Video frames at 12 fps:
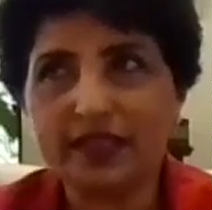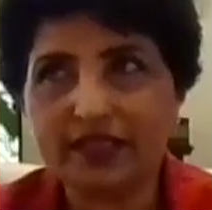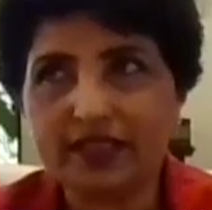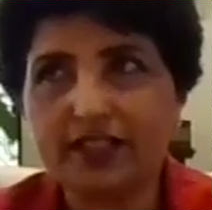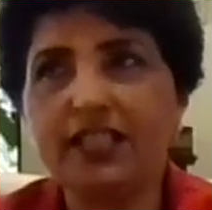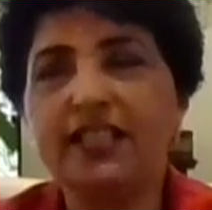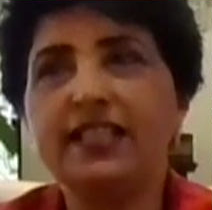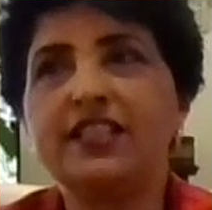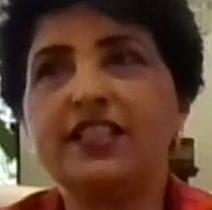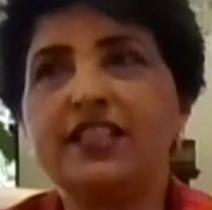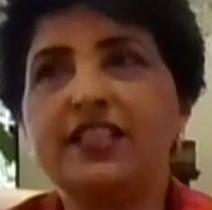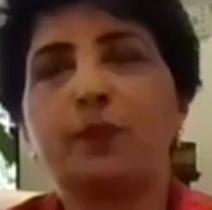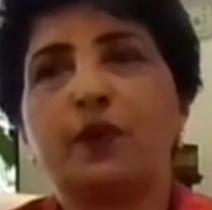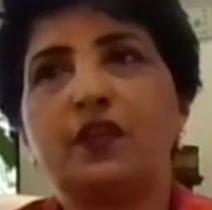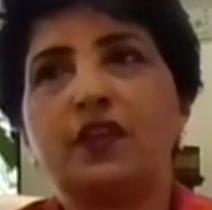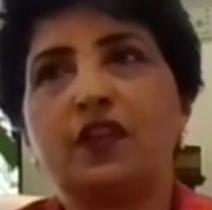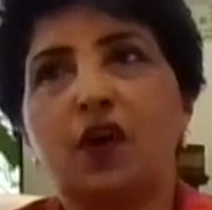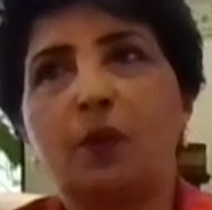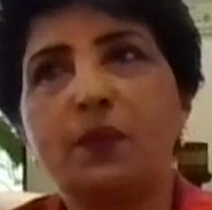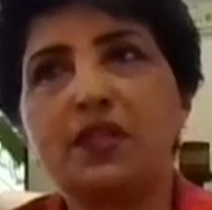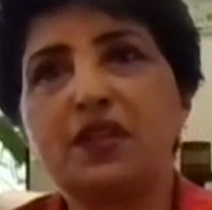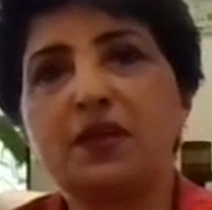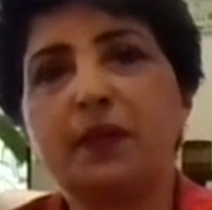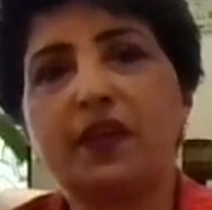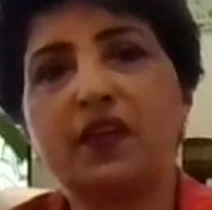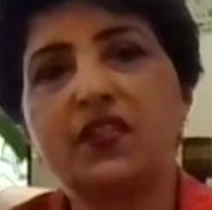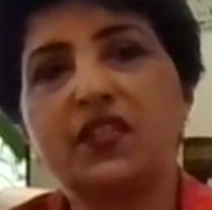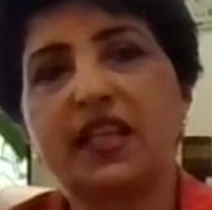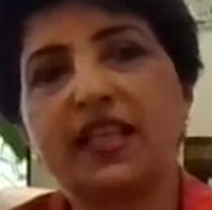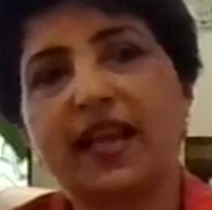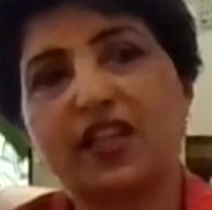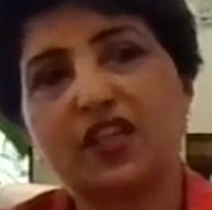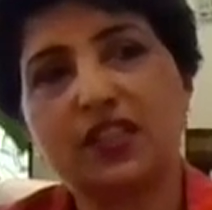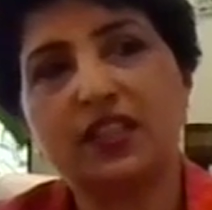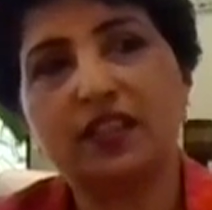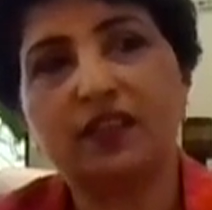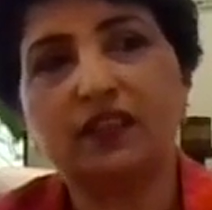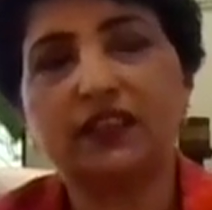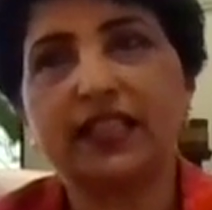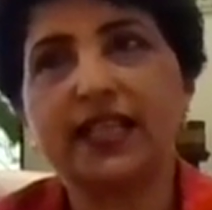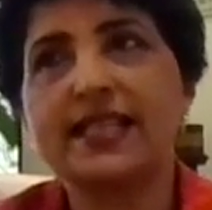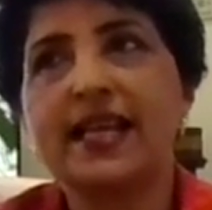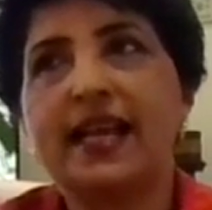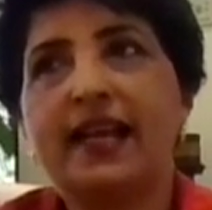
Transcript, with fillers: certainly touch upon Learnometer because it actually looks at